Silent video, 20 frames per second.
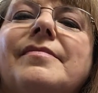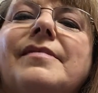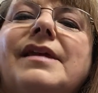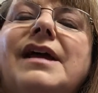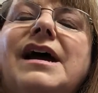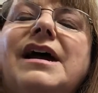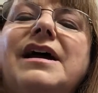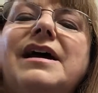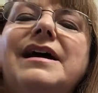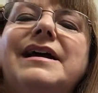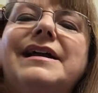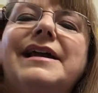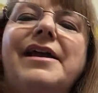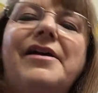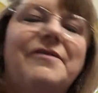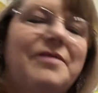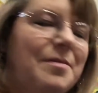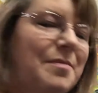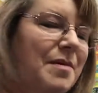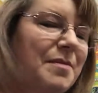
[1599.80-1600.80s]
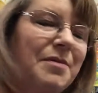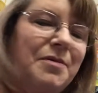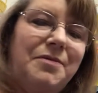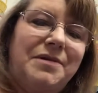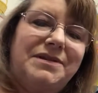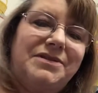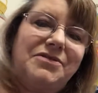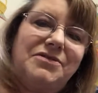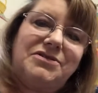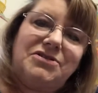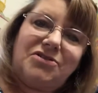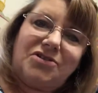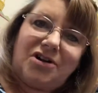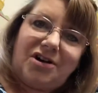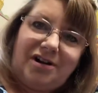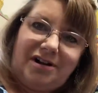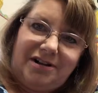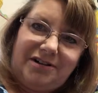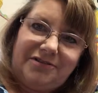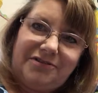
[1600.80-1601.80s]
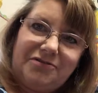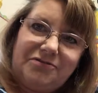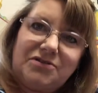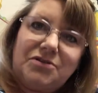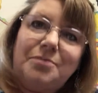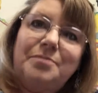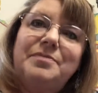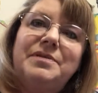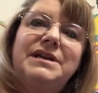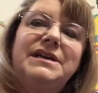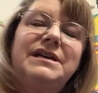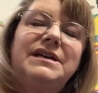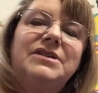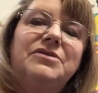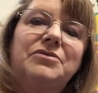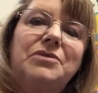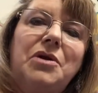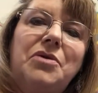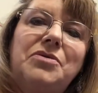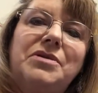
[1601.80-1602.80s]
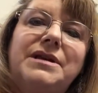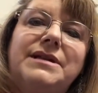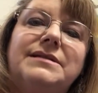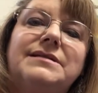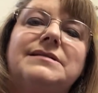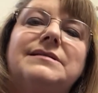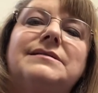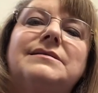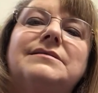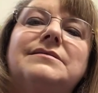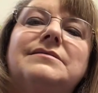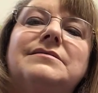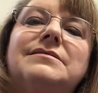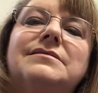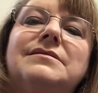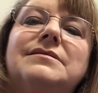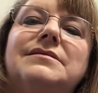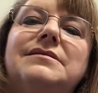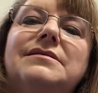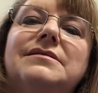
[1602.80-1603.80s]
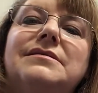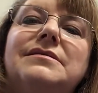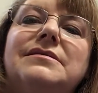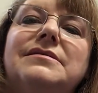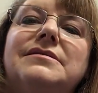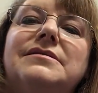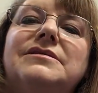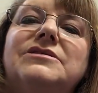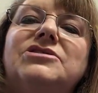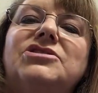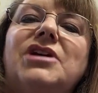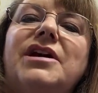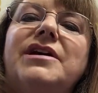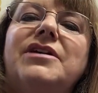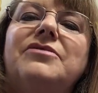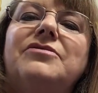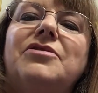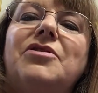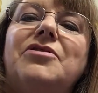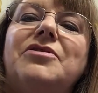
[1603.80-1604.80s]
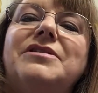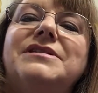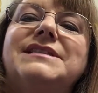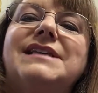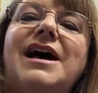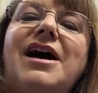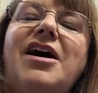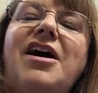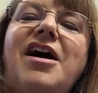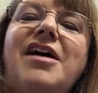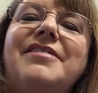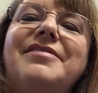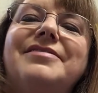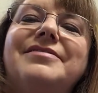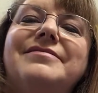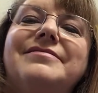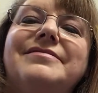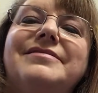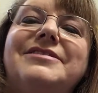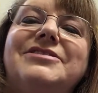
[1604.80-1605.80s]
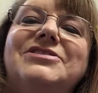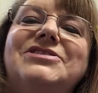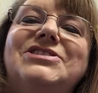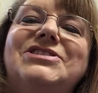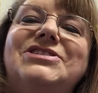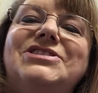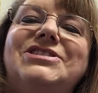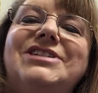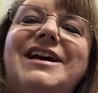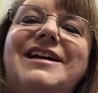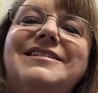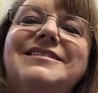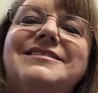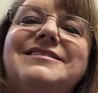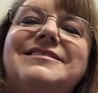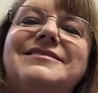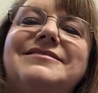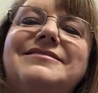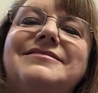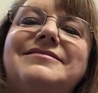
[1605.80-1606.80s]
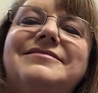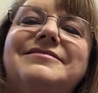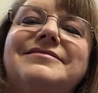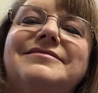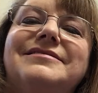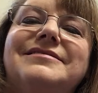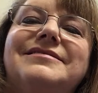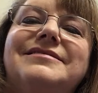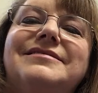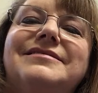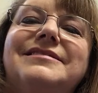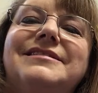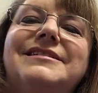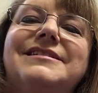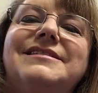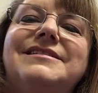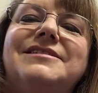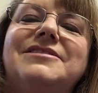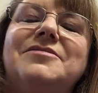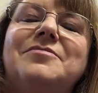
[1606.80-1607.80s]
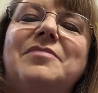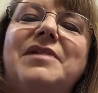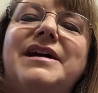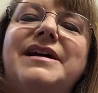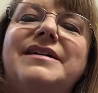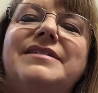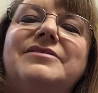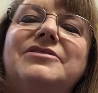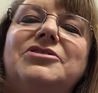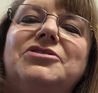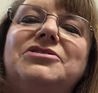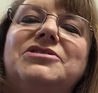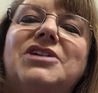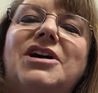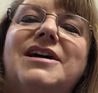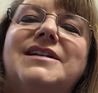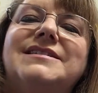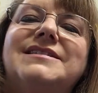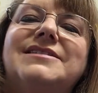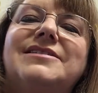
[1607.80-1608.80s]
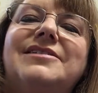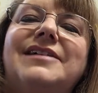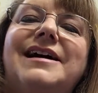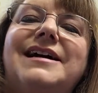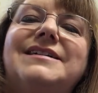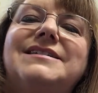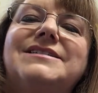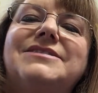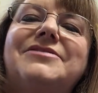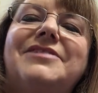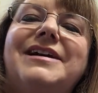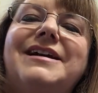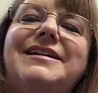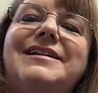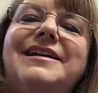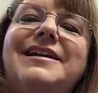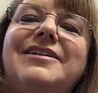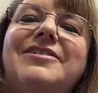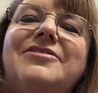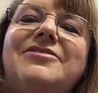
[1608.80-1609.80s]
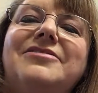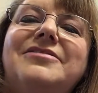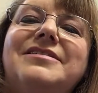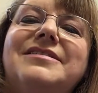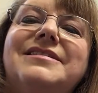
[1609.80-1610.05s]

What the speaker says: I can't remember what those are called. Those are big rodents. Giant rodents. Ah, there's Jet. He's in my Little Tots class right now.